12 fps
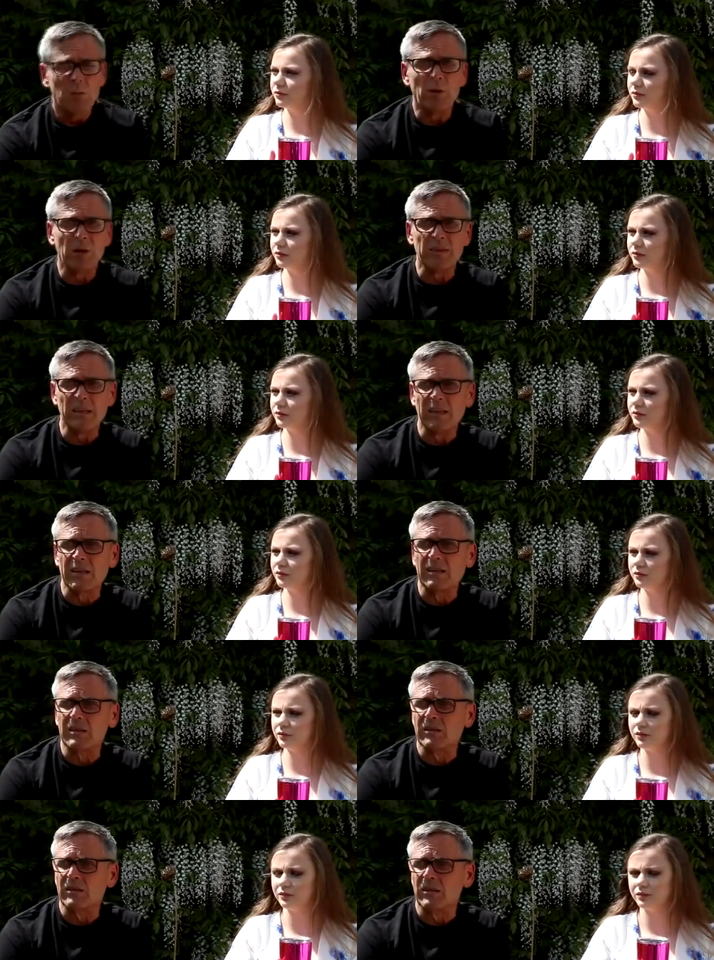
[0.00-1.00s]
Speaker 1: But I think,
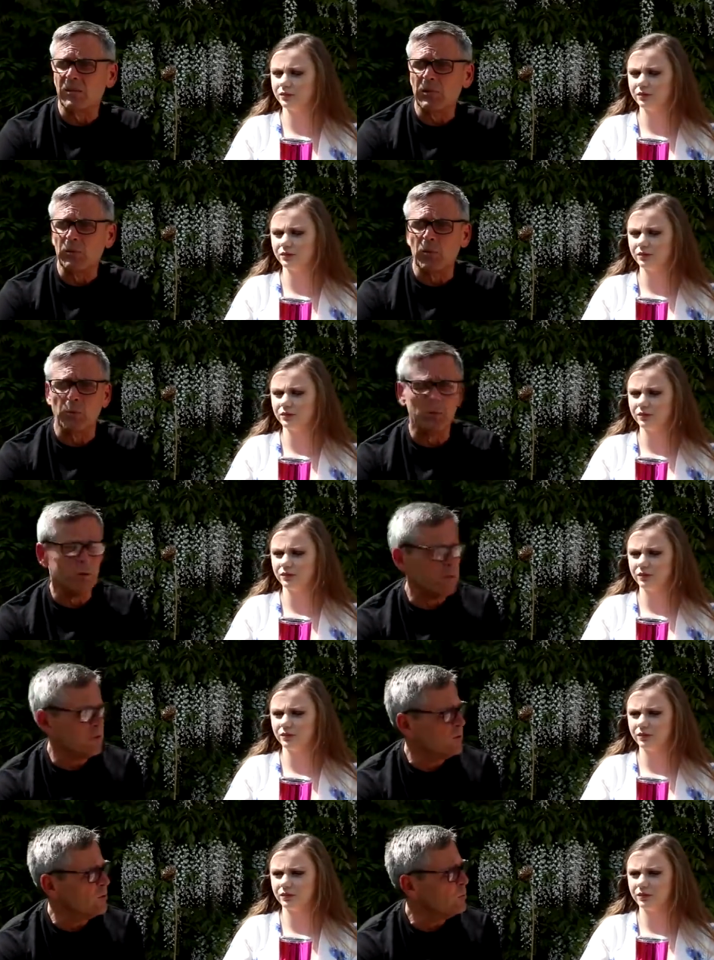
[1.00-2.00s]
I mean, what we
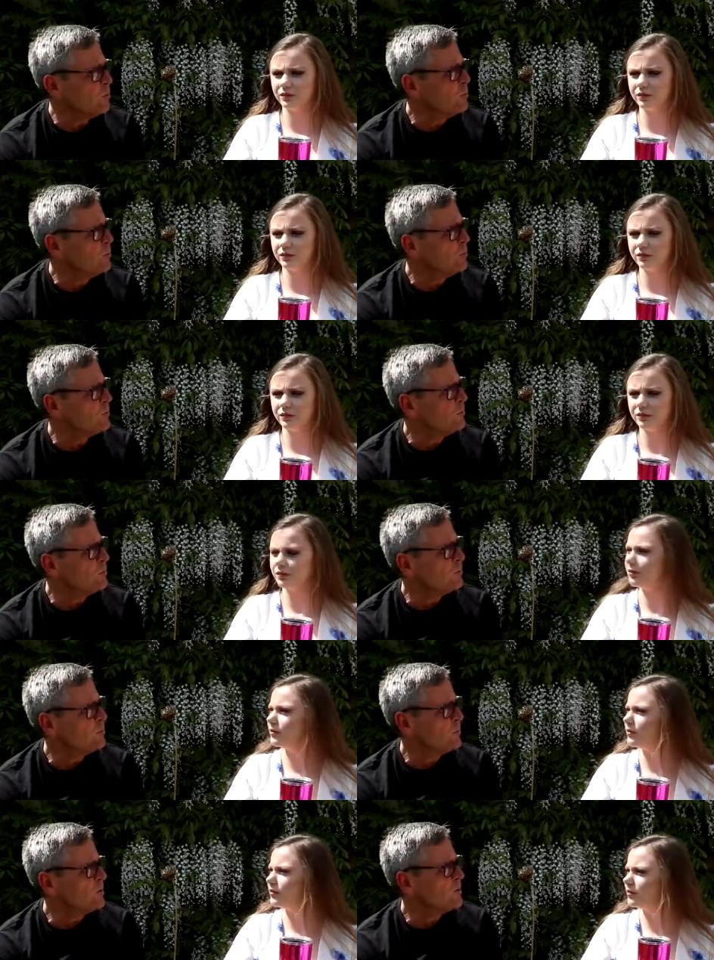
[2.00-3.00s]
used to do,
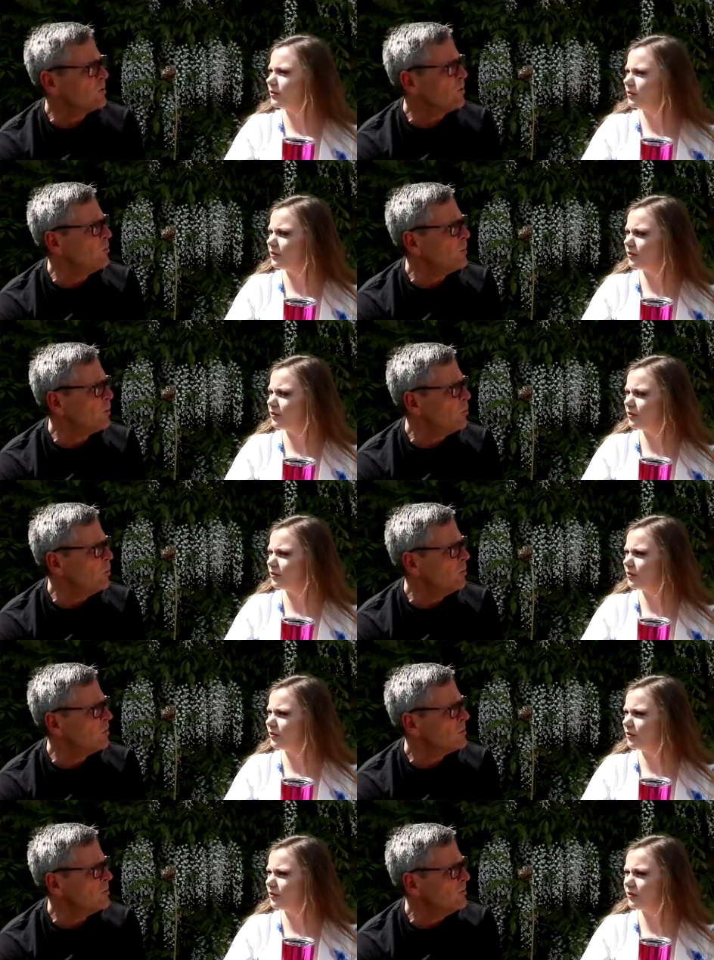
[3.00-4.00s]
we used to go on big
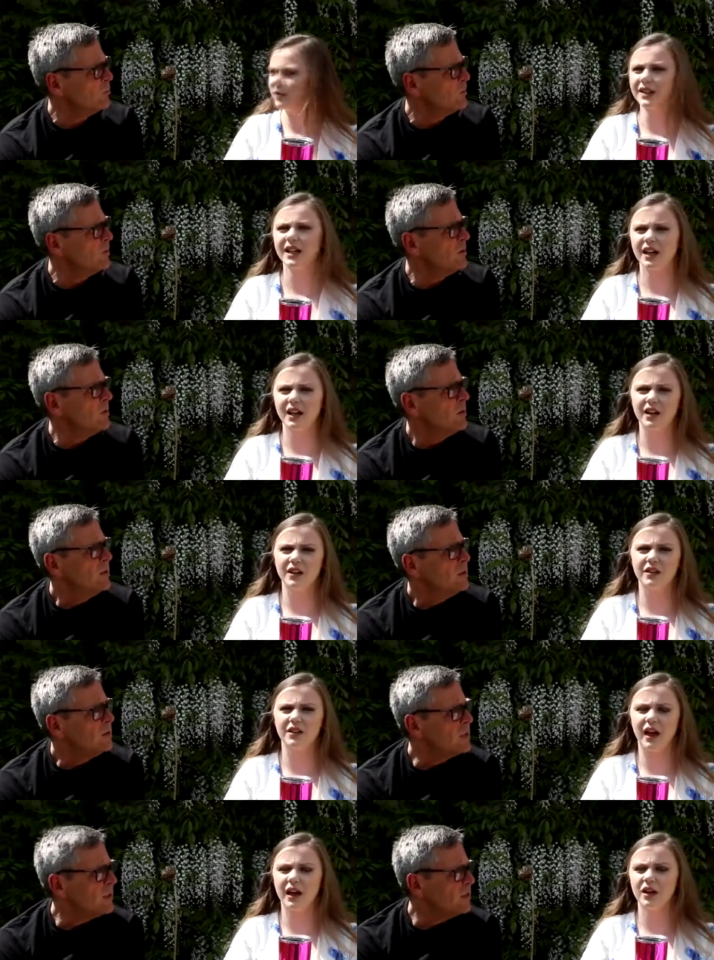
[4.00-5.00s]
walks, didn't we? Yeah.
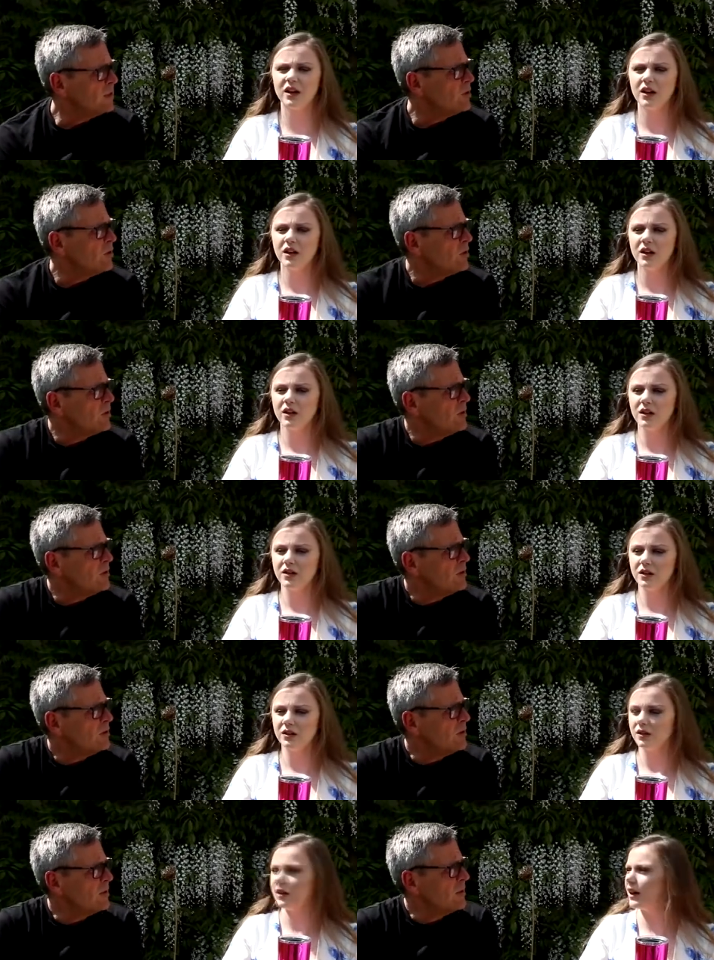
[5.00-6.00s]
Take the dog.
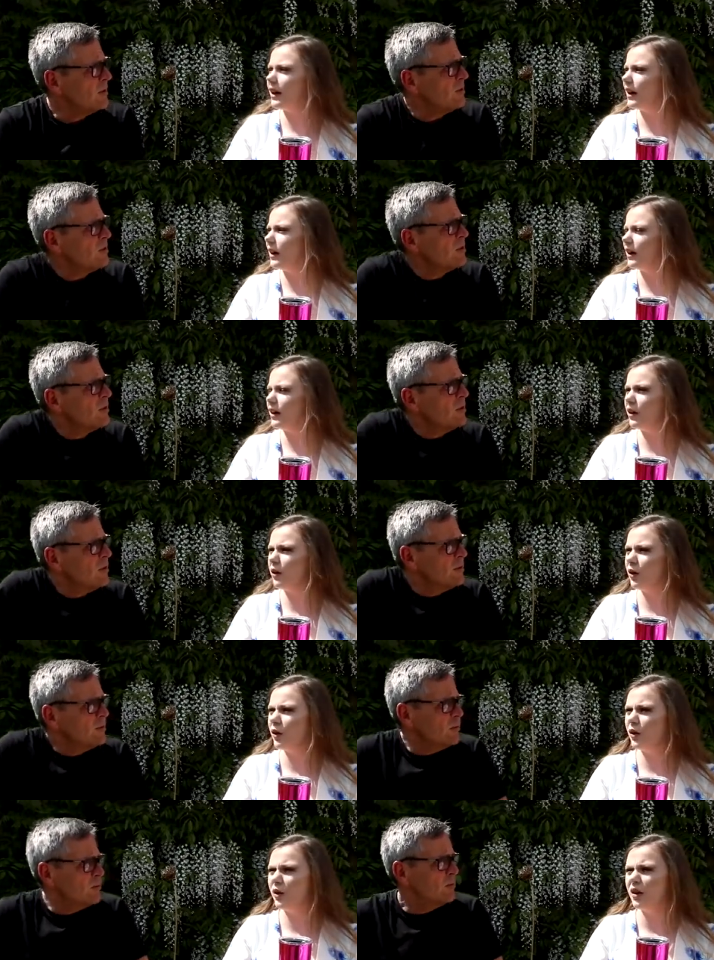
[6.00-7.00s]
Speaker 2: yeah,
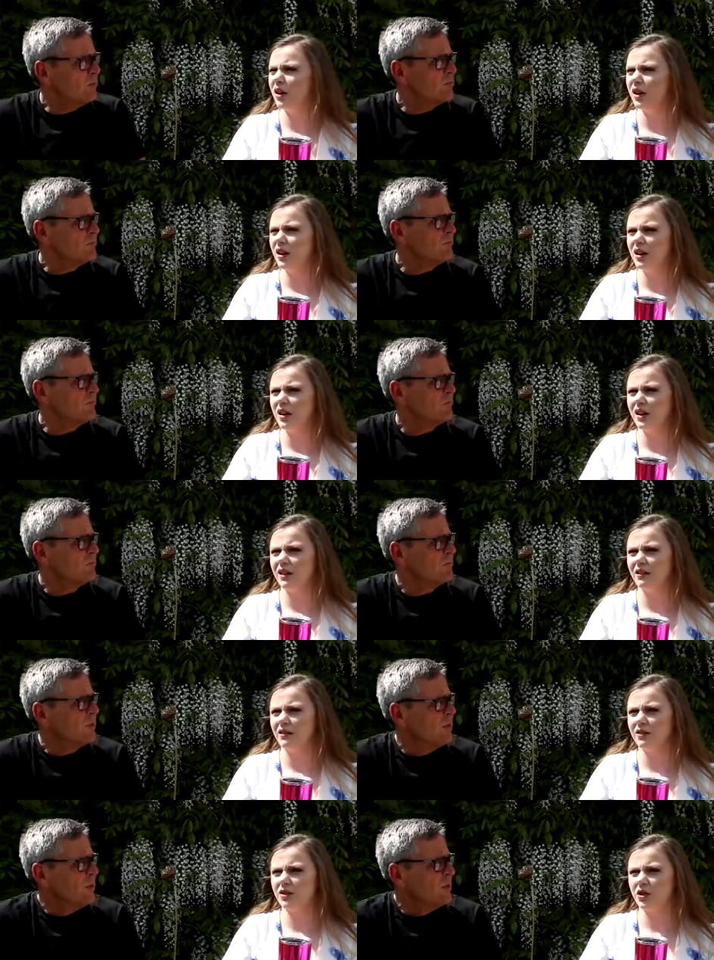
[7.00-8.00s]
or
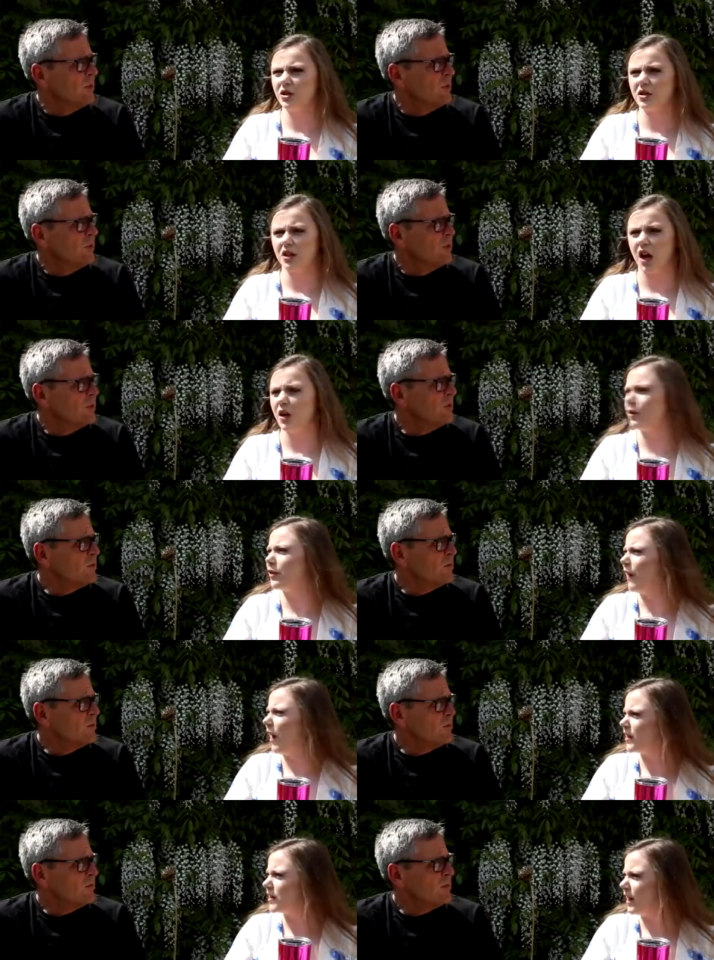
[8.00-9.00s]
just go for
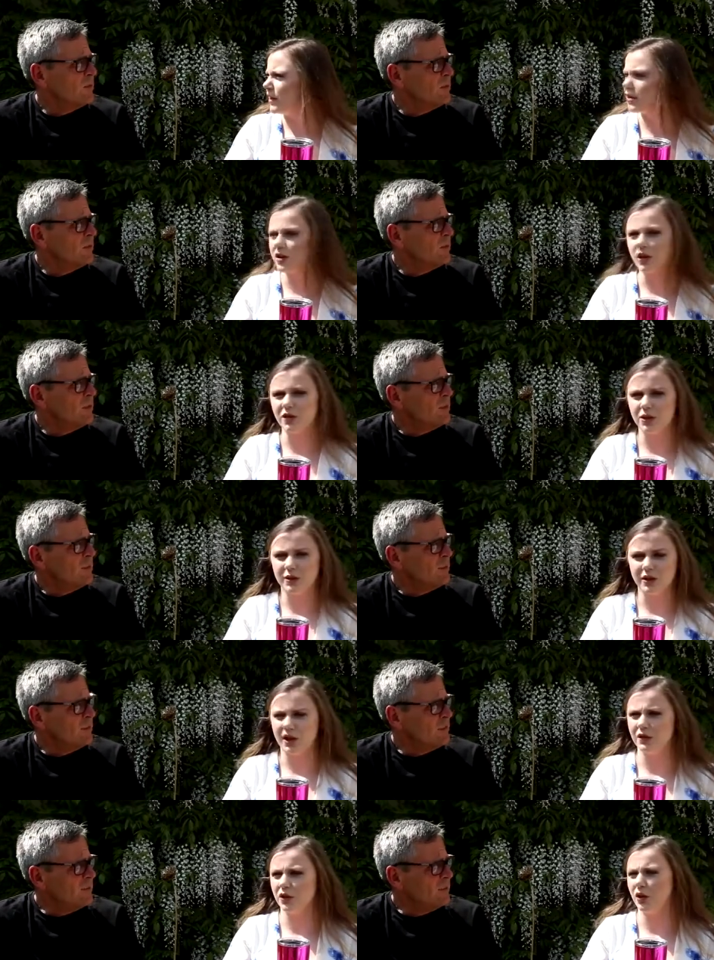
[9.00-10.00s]
ourselves because obviously we
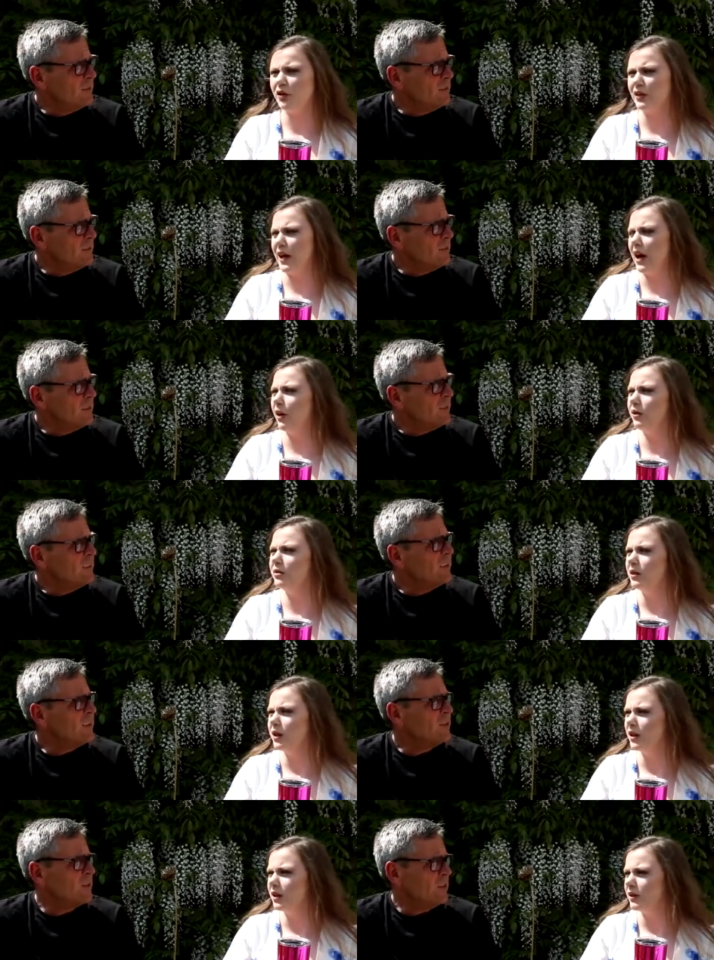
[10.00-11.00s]
don't have a dog now.
Speaker 1: And
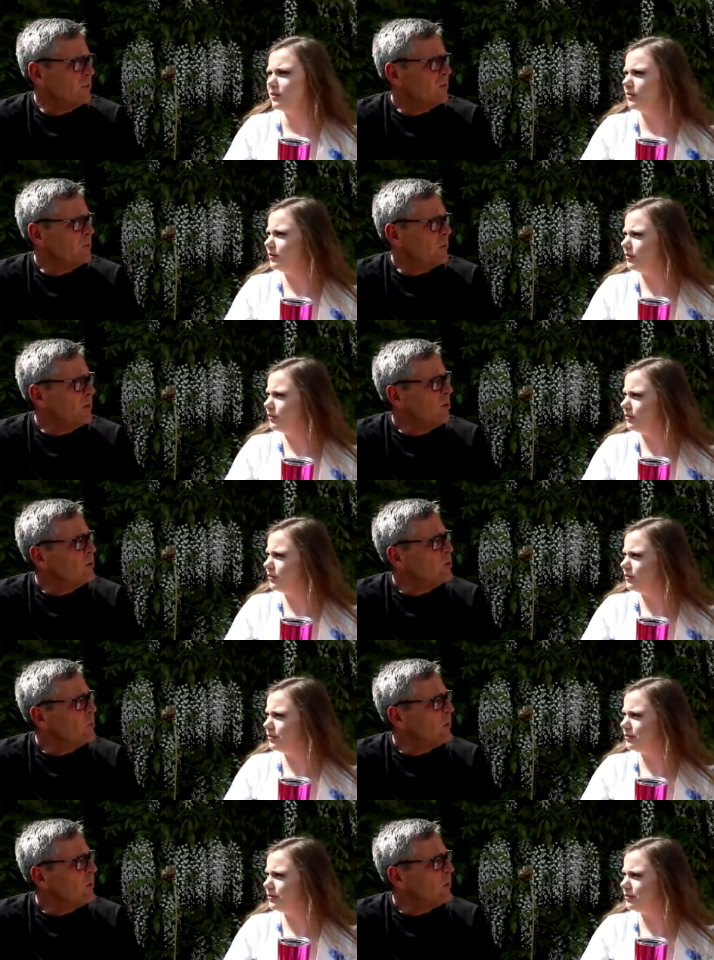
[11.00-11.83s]
I'd tell you about all the